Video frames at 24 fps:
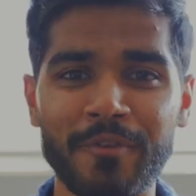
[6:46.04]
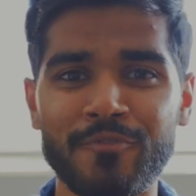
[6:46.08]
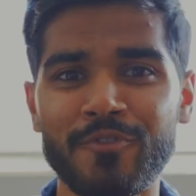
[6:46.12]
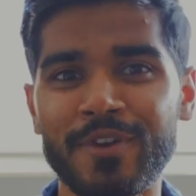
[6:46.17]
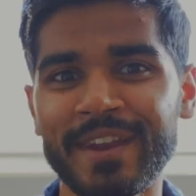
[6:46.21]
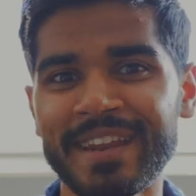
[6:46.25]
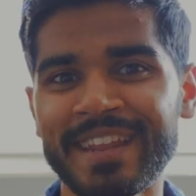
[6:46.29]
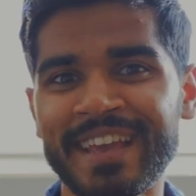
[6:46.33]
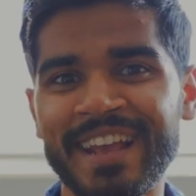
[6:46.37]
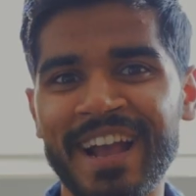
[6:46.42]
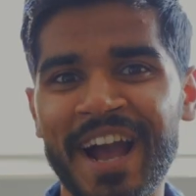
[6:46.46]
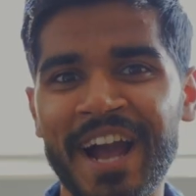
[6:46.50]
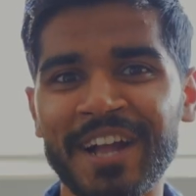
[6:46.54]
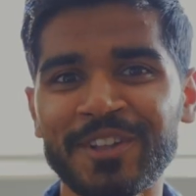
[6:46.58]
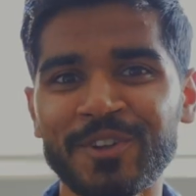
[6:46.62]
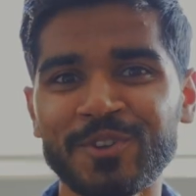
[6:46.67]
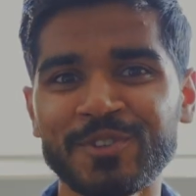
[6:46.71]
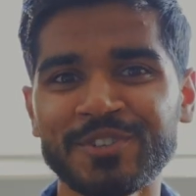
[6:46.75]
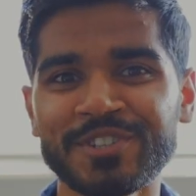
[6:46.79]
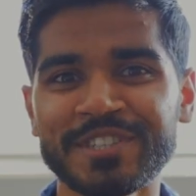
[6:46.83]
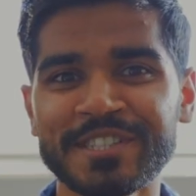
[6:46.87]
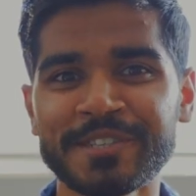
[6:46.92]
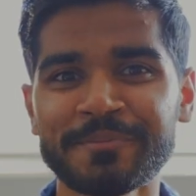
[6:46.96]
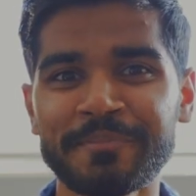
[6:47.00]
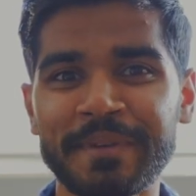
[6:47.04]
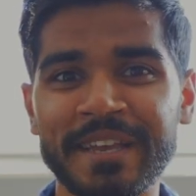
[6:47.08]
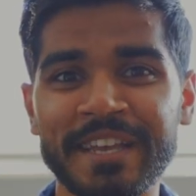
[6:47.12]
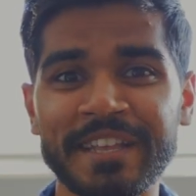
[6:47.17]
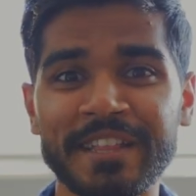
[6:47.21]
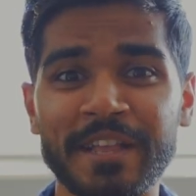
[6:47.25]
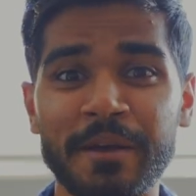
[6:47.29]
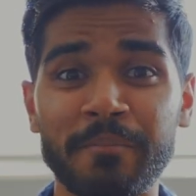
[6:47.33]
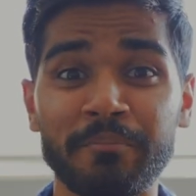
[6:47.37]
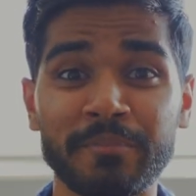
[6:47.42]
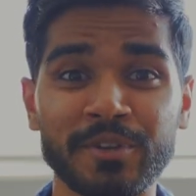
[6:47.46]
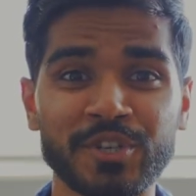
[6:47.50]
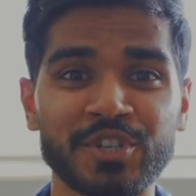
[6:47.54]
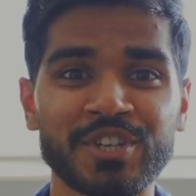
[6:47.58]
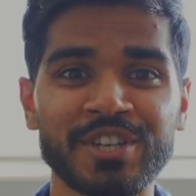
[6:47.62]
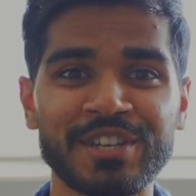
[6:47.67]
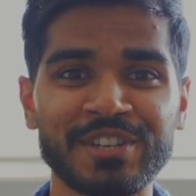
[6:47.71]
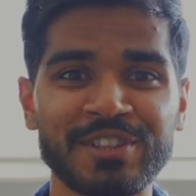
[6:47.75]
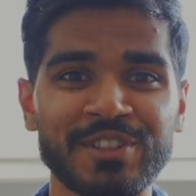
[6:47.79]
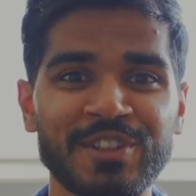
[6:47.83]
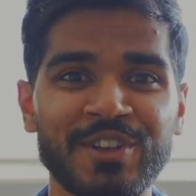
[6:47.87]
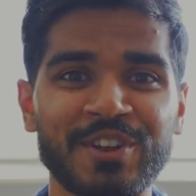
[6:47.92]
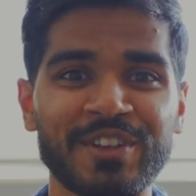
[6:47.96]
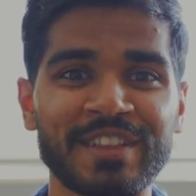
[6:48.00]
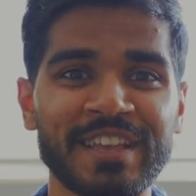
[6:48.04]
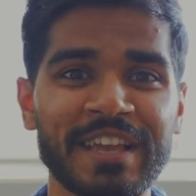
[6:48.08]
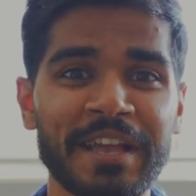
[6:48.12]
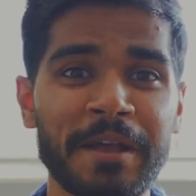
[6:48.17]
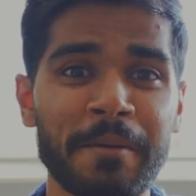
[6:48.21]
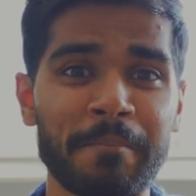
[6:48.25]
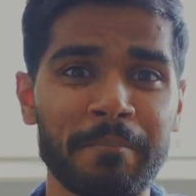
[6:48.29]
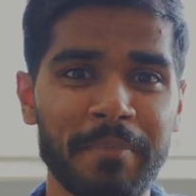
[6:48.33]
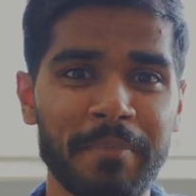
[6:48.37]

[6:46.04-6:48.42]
reading, I don't just mean machine learning